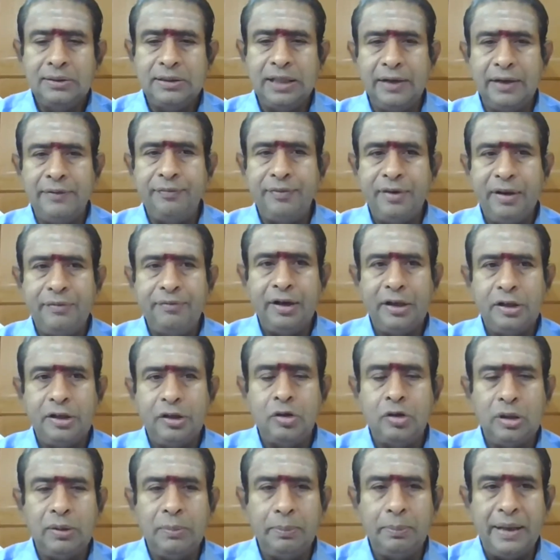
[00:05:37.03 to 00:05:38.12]
Then we went
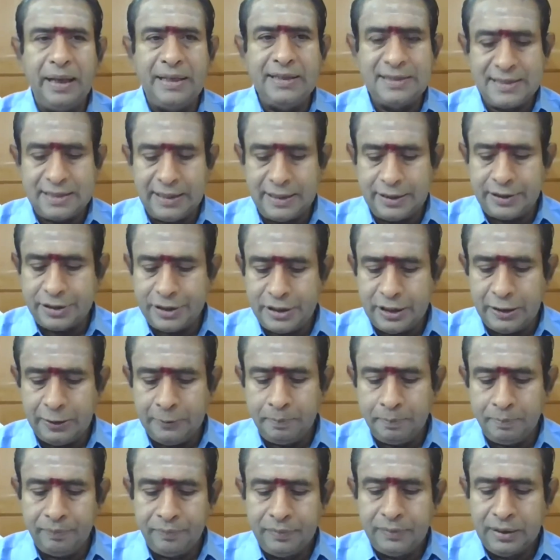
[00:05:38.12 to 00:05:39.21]
to the main
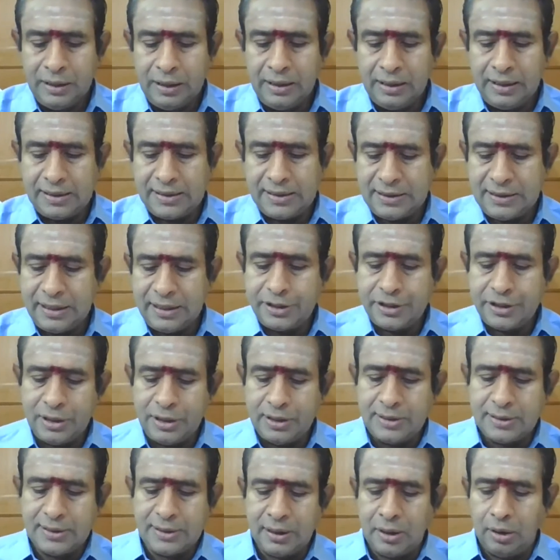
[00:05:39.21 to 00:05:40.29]
section,
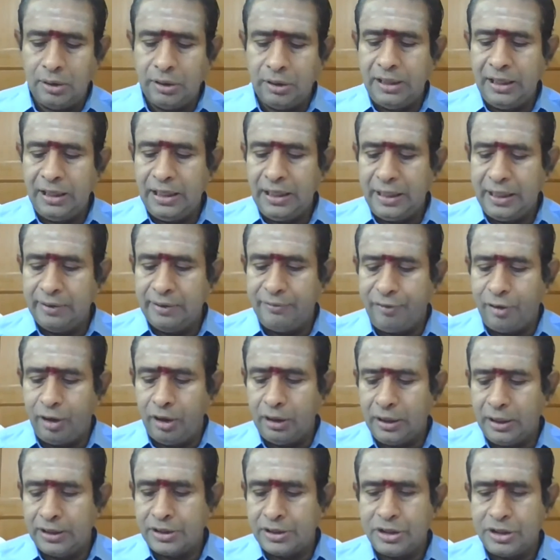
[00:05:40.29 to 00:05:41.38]
restrictions on dealing in
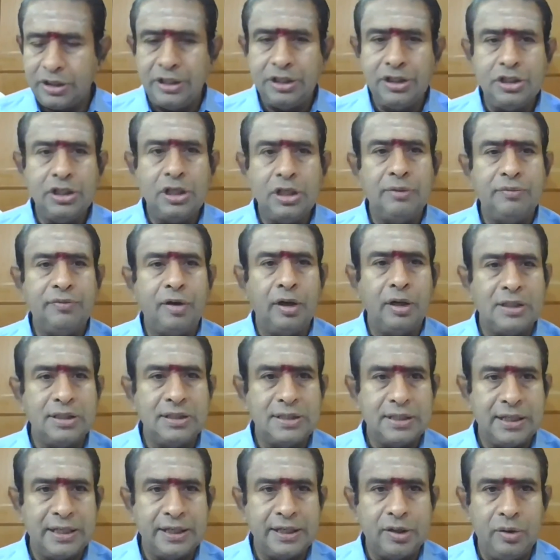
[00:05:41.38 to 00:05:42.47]
foreign exchange and foreign
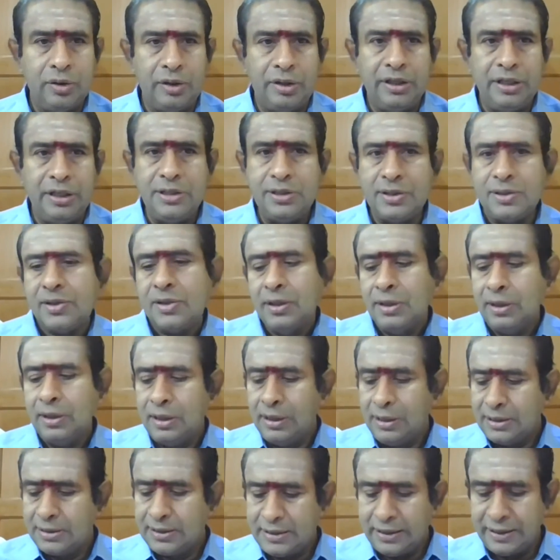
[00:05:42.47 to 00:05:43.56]
securities,
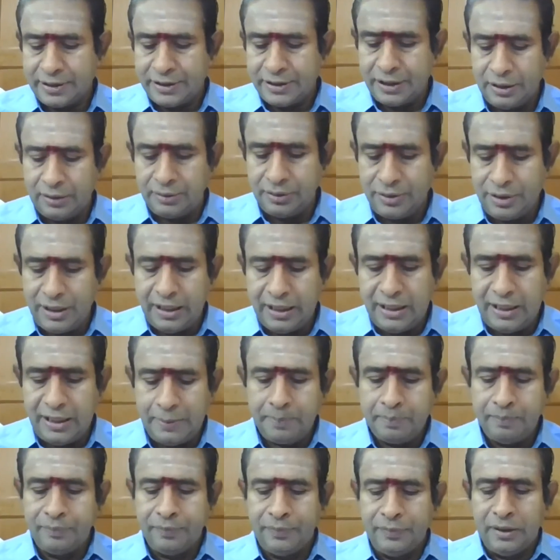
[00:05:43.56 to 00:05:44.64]
section 3.
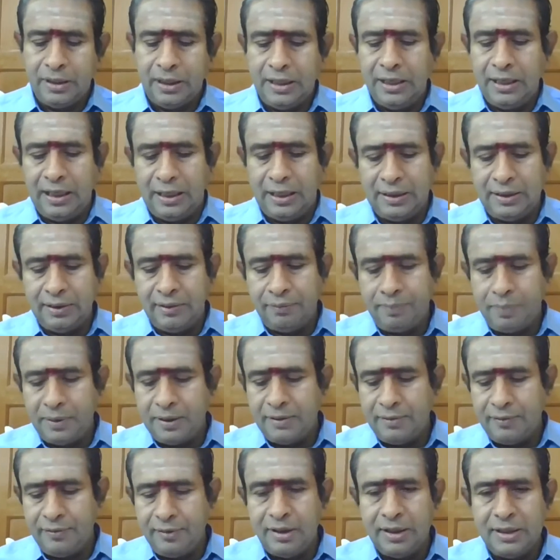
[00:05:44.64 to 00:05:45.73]
In other
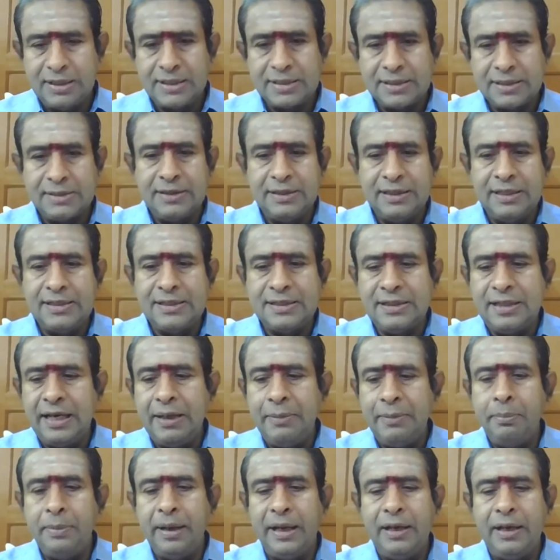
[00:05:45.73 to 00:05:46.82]
words, these
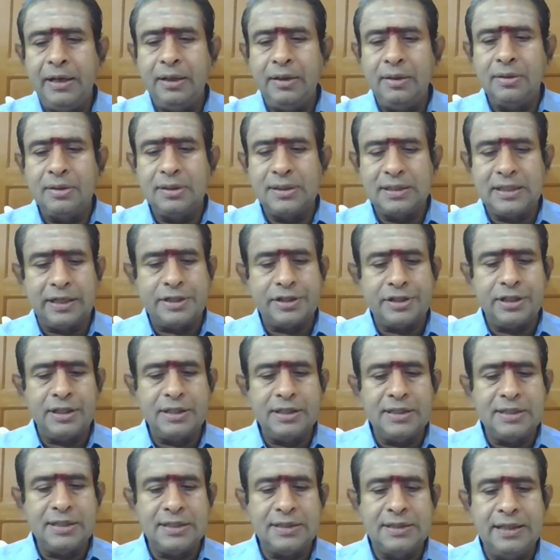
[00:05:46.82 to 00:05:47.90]
three main
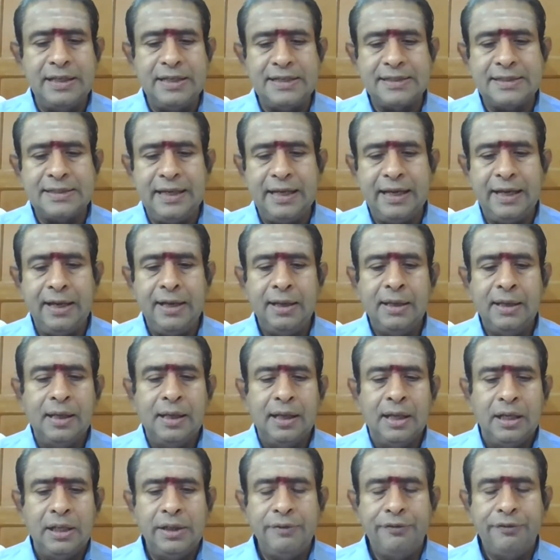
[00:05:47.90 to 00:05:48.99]
sections, they say,
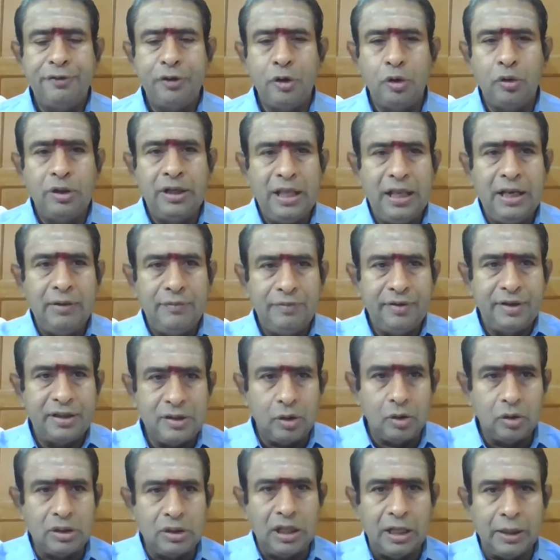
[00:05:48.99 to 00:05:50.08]
if you deal
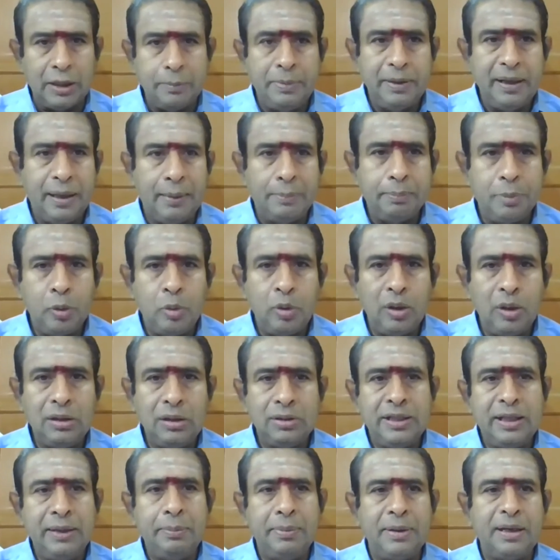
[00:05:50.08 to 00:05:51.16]
without RBI approval,
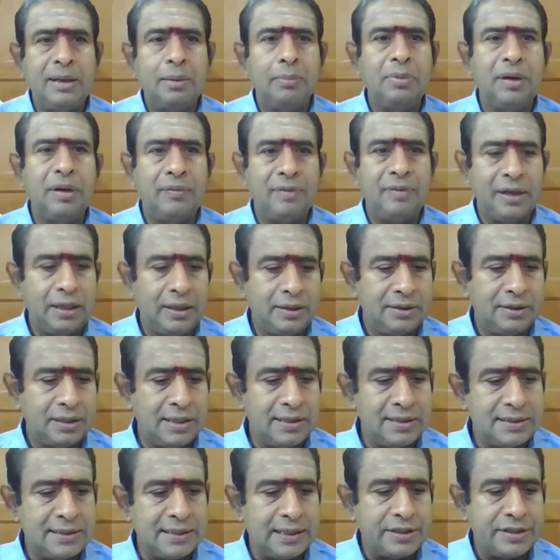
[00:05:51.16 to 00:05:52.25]
they become Hawala
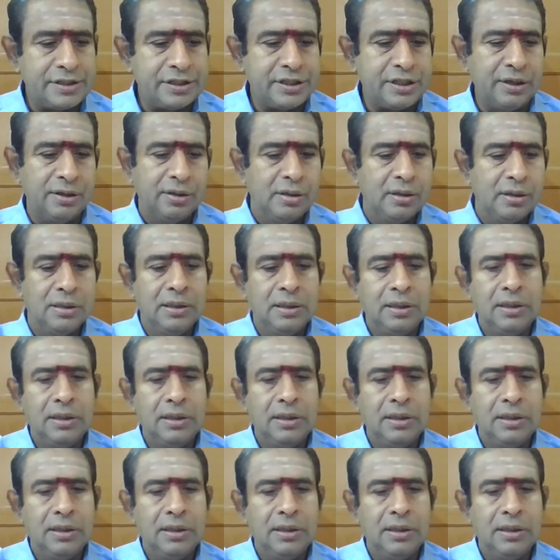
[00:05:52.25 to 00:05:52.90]
transaction.